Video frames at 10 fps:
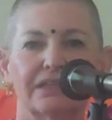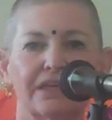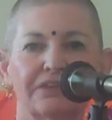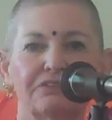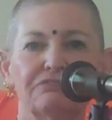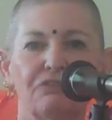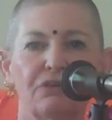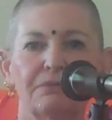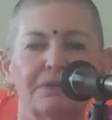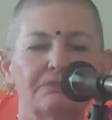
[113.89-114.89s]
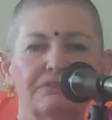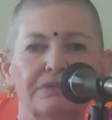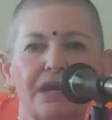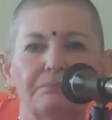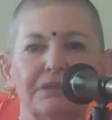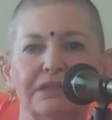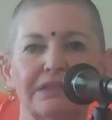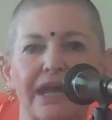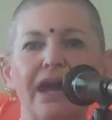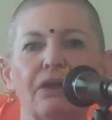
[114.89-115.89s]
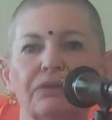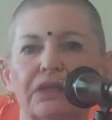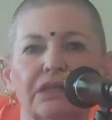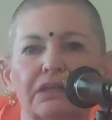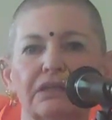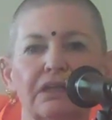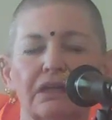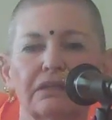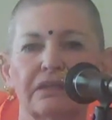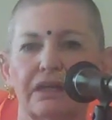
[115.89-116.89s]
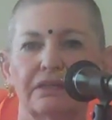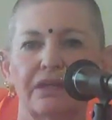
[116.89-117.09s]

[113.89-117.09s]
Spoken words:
another form of numbing down and